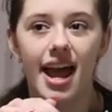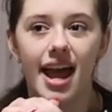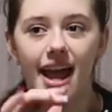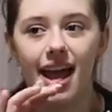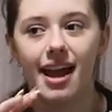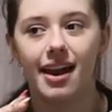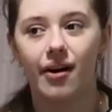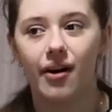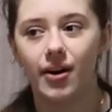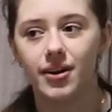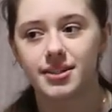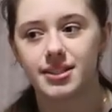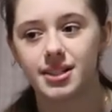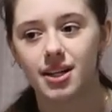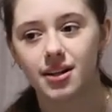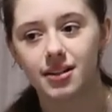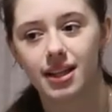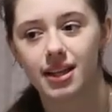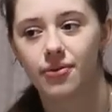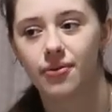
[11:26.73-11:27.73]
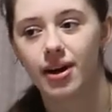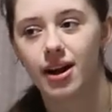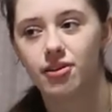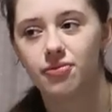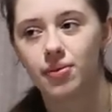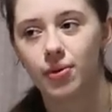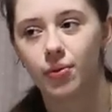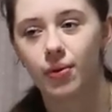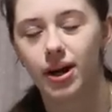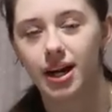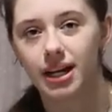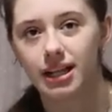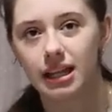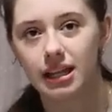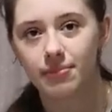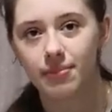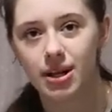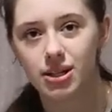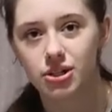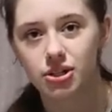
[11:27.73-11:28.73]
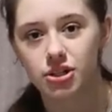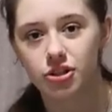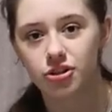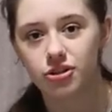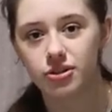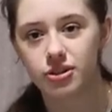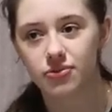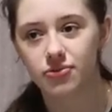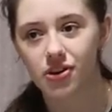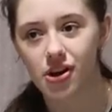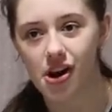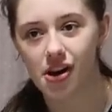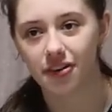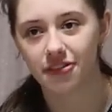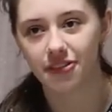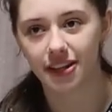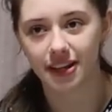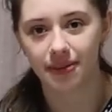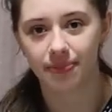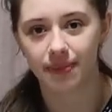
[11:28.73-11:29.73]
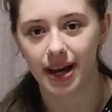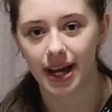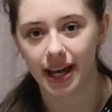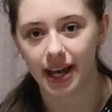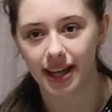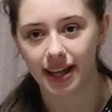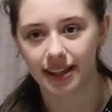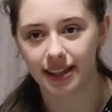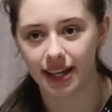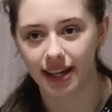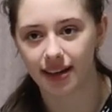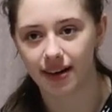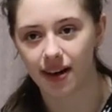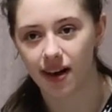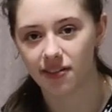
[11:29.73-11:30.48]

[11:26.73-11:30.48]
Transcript: And also, like, when I've been wearing, like, my shoes for all of, like, my, like,